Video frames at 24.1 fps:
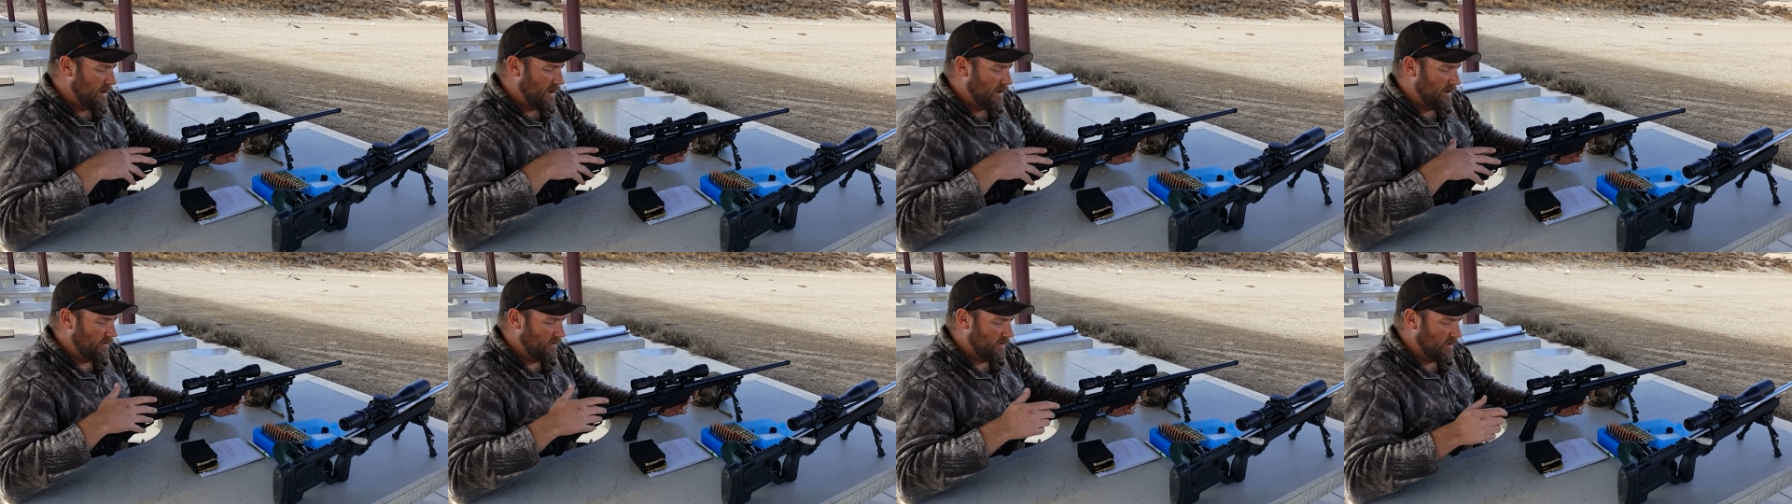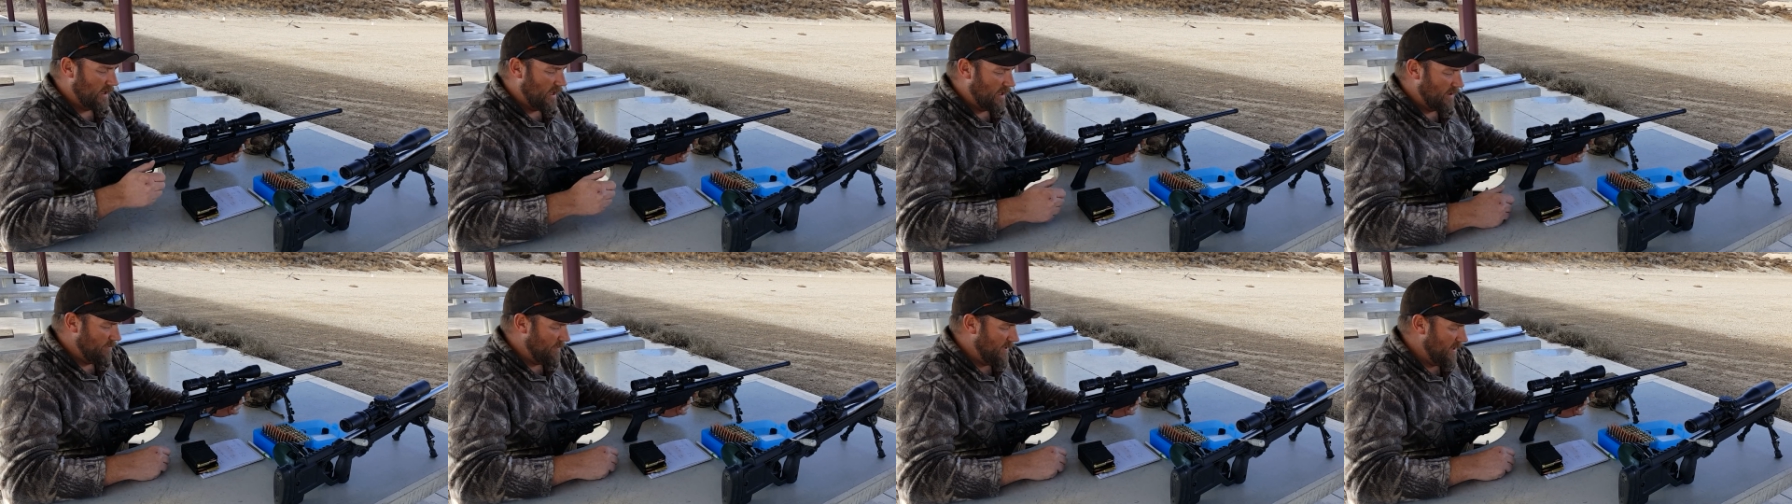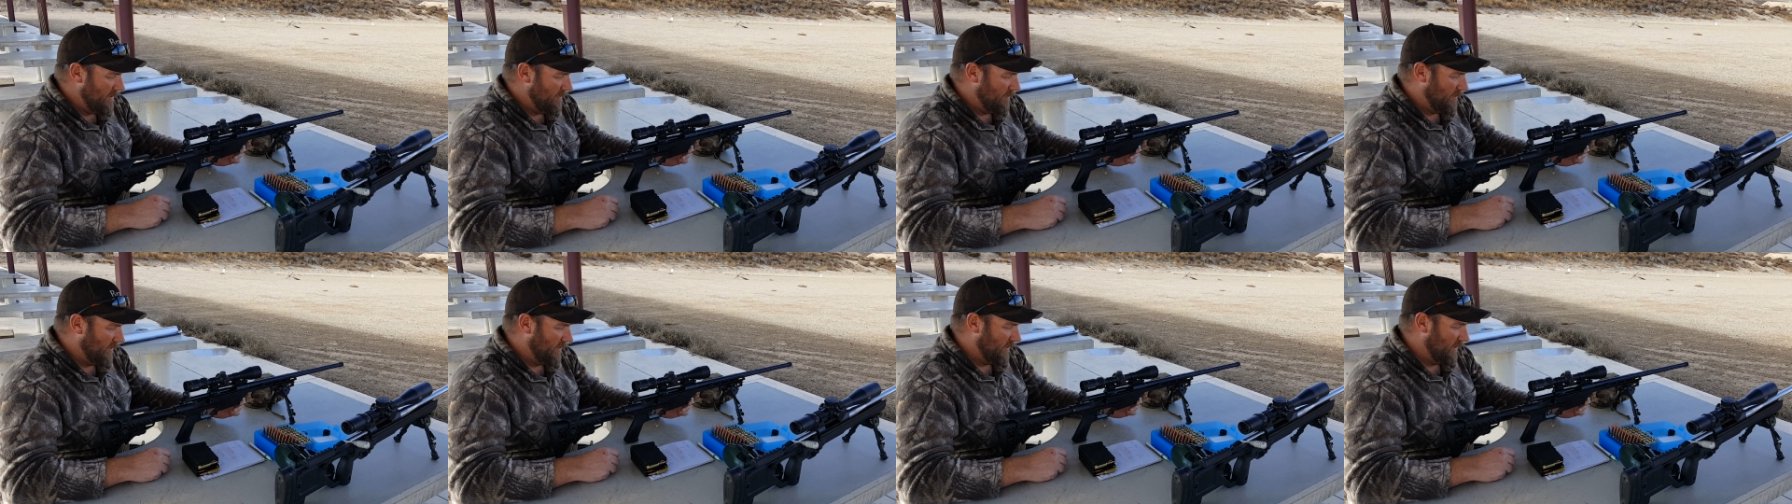I know a lot of
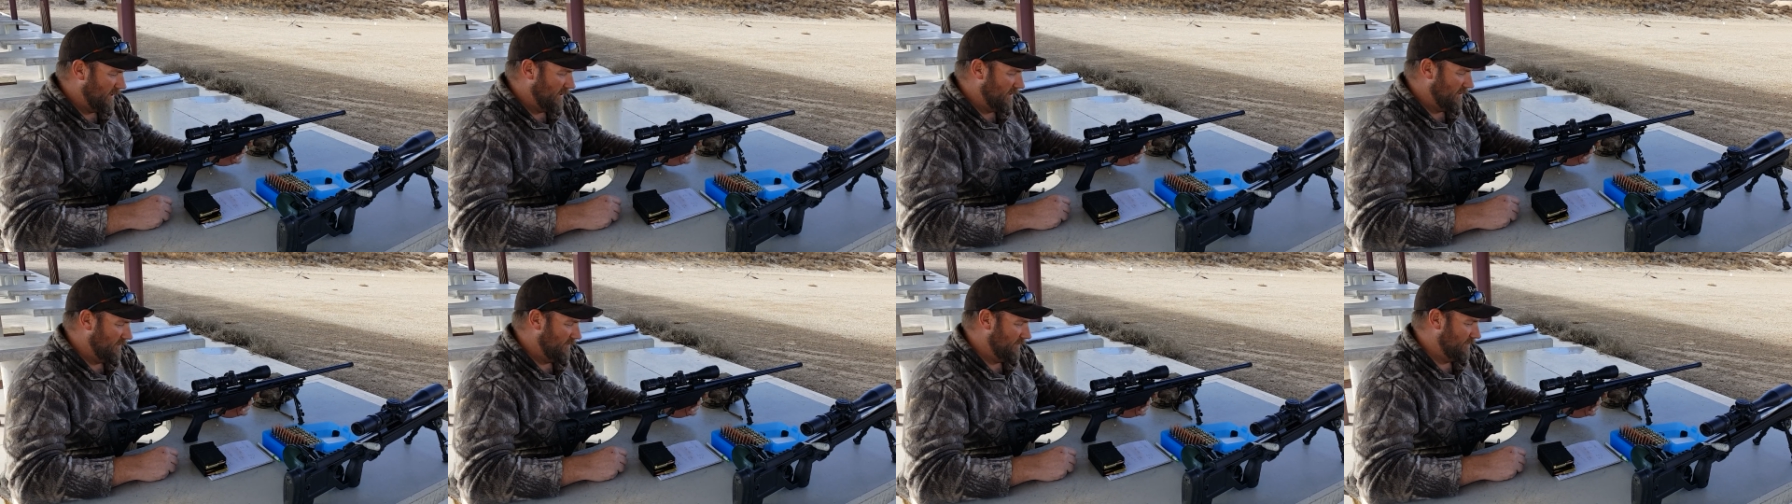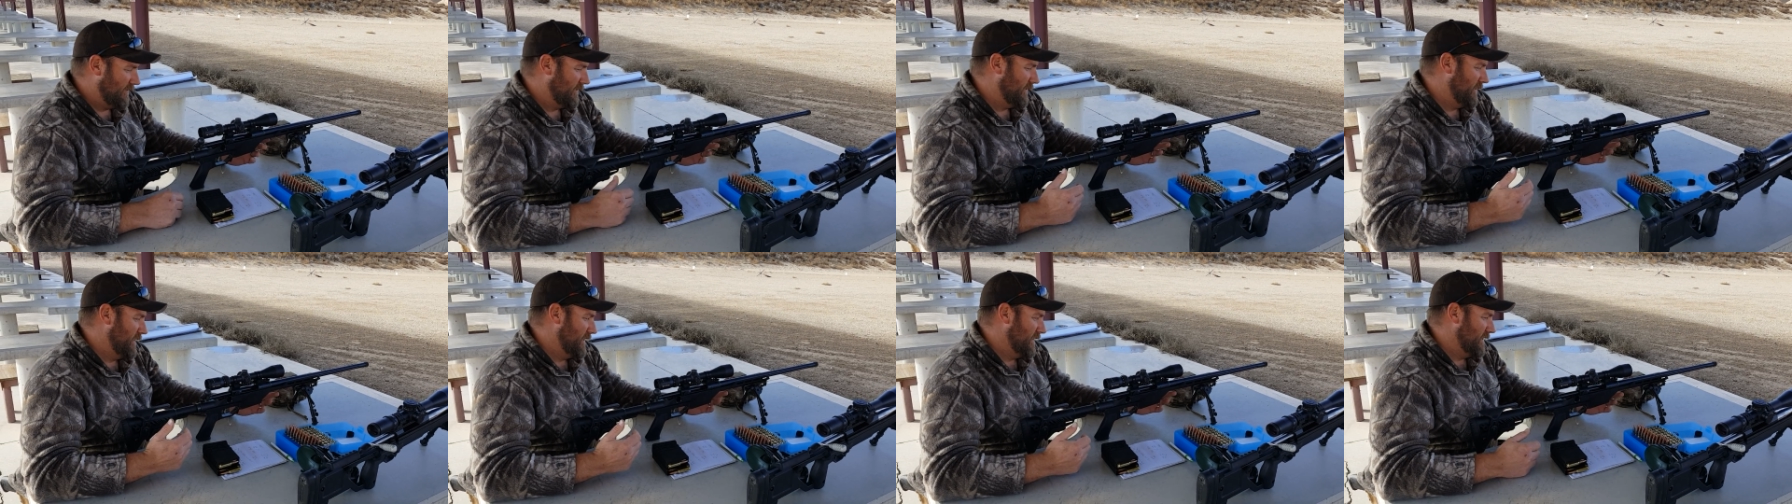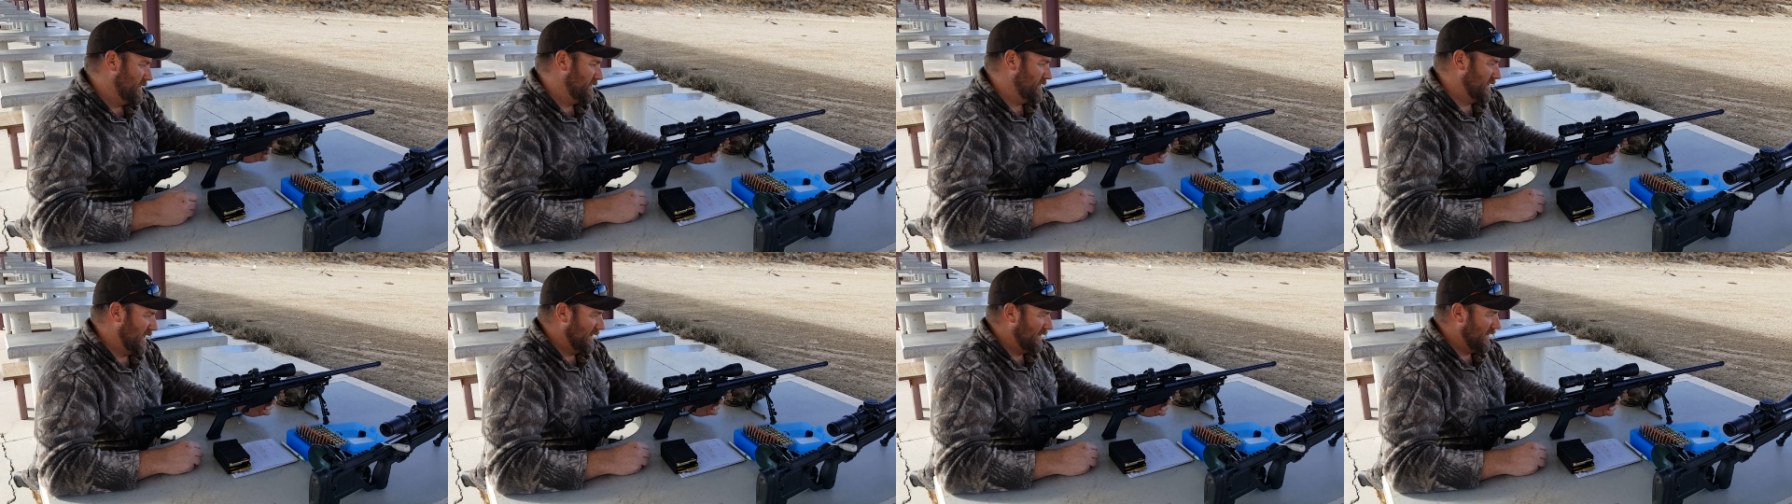people have
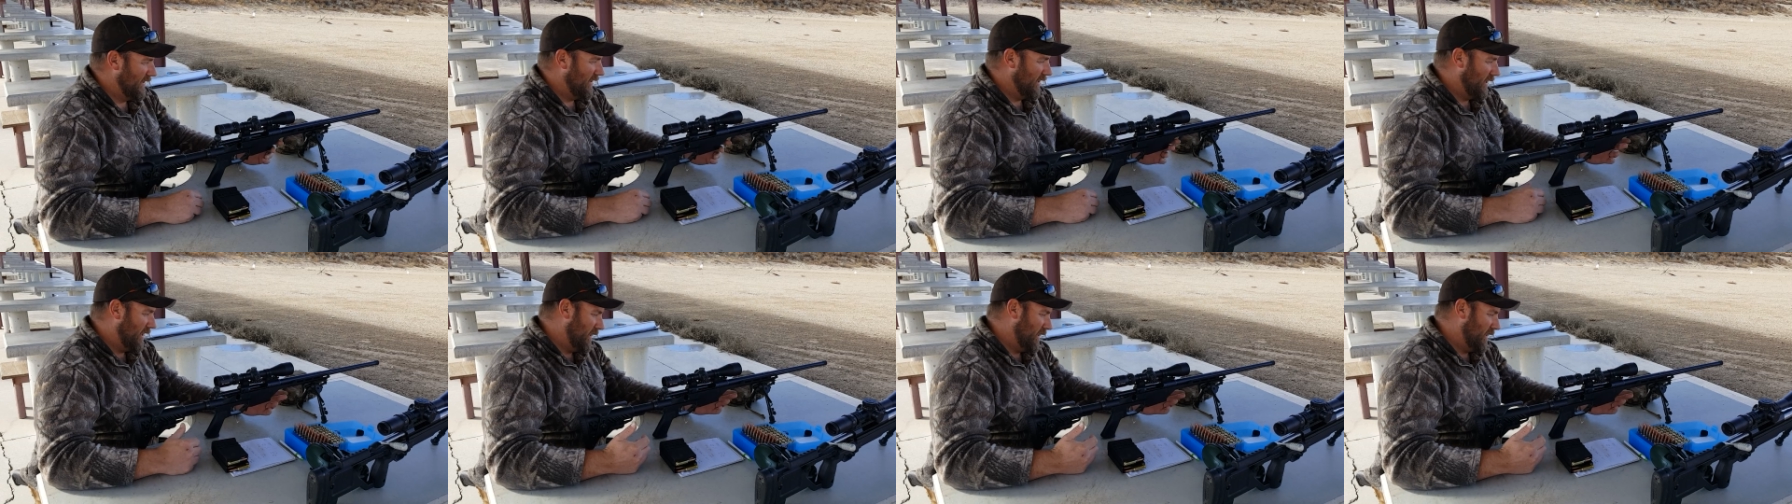said they're